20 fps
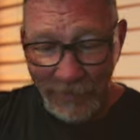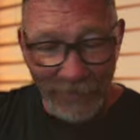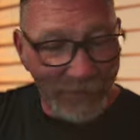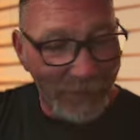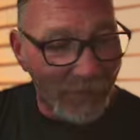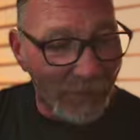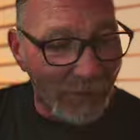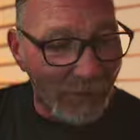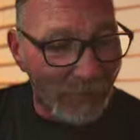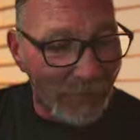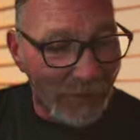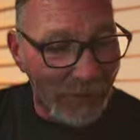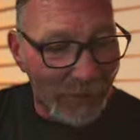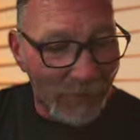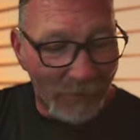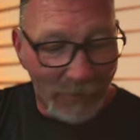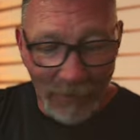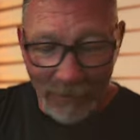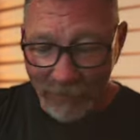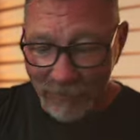let's see, we get
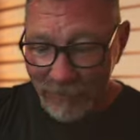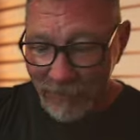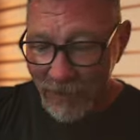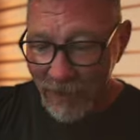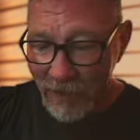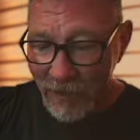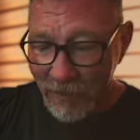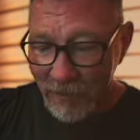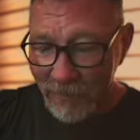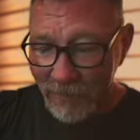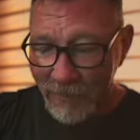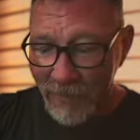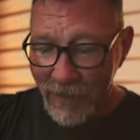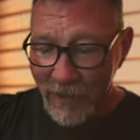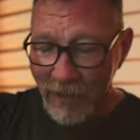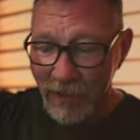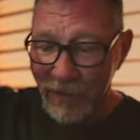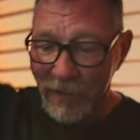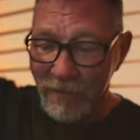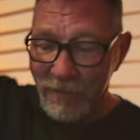it right there,
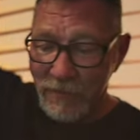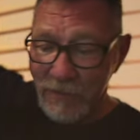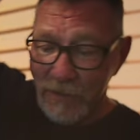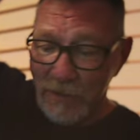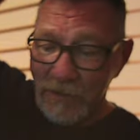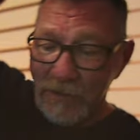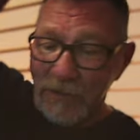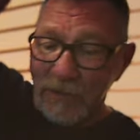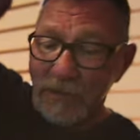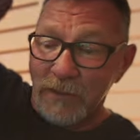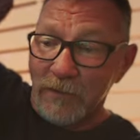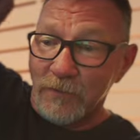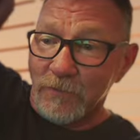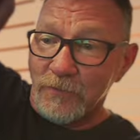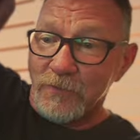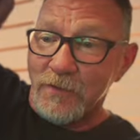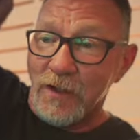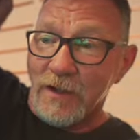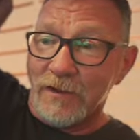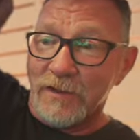there. You know,
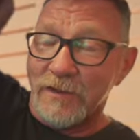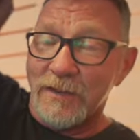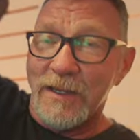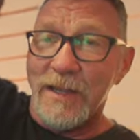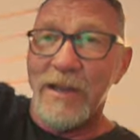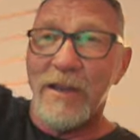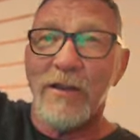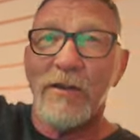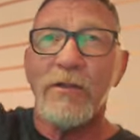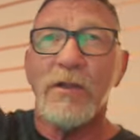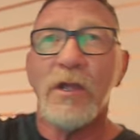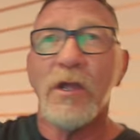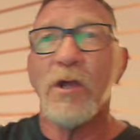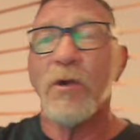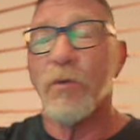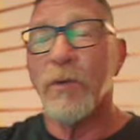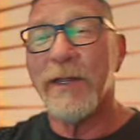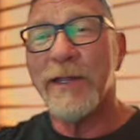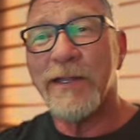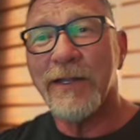we're talking there.
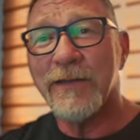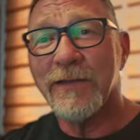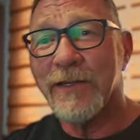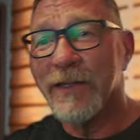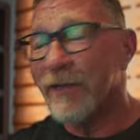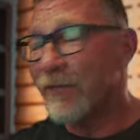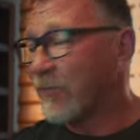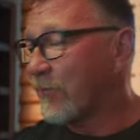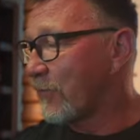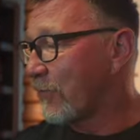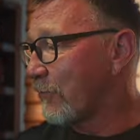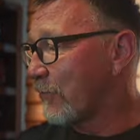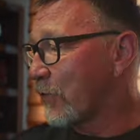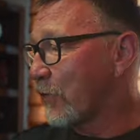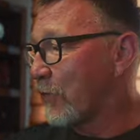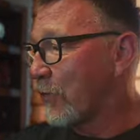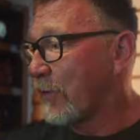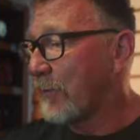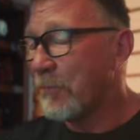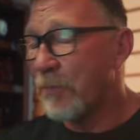We can get some
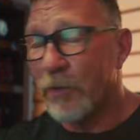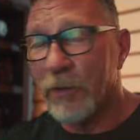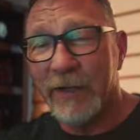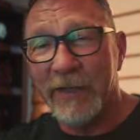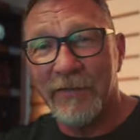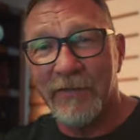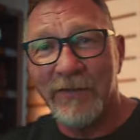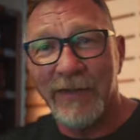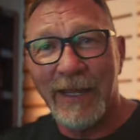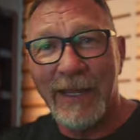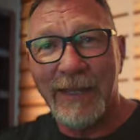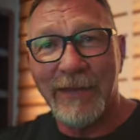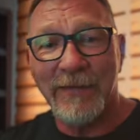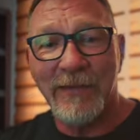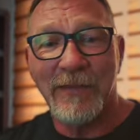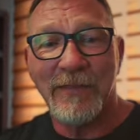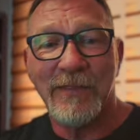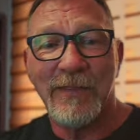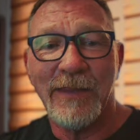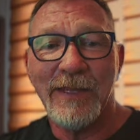good prints.
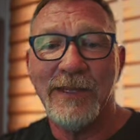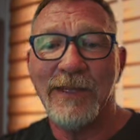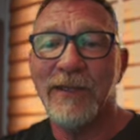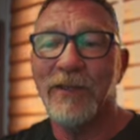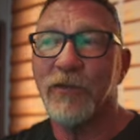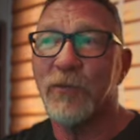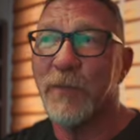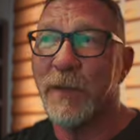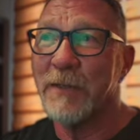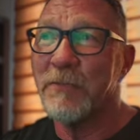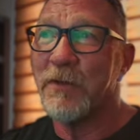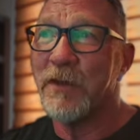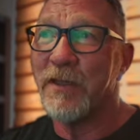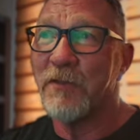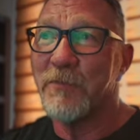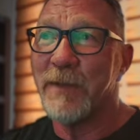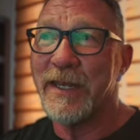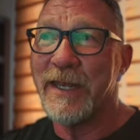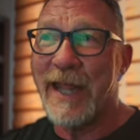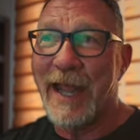And the thing is, people
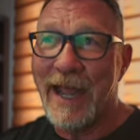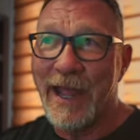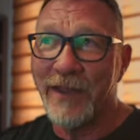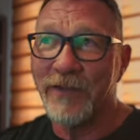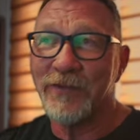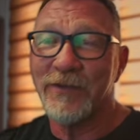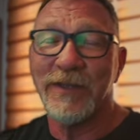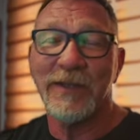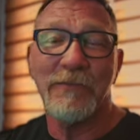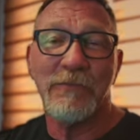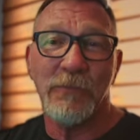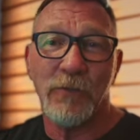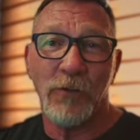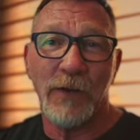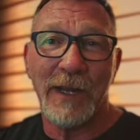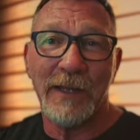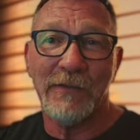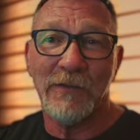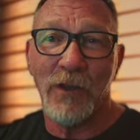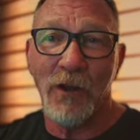have been asking
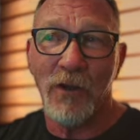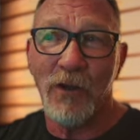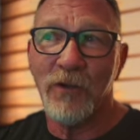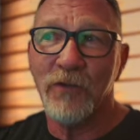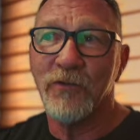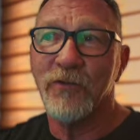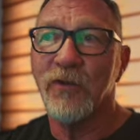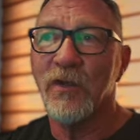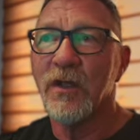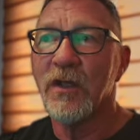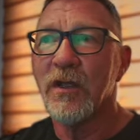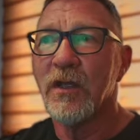for a large